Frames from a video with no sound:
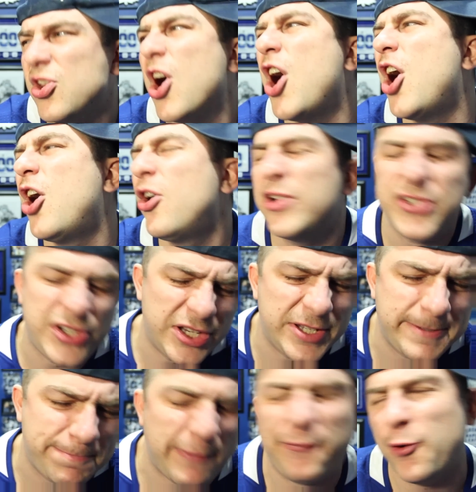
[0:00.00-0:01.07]
No, it's
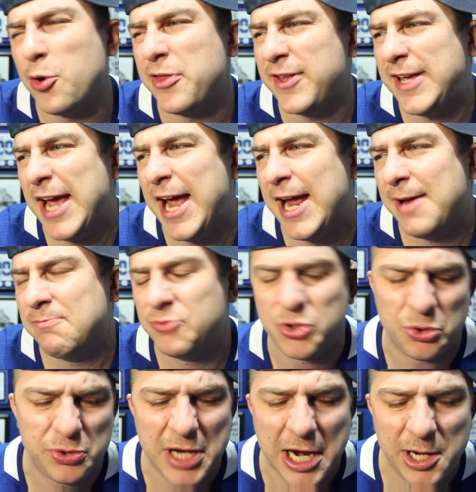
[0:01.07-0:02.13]
just before the game,
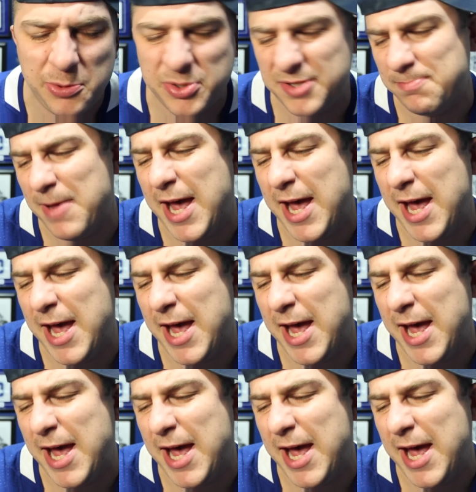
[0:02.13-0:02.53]
Drew Doughty was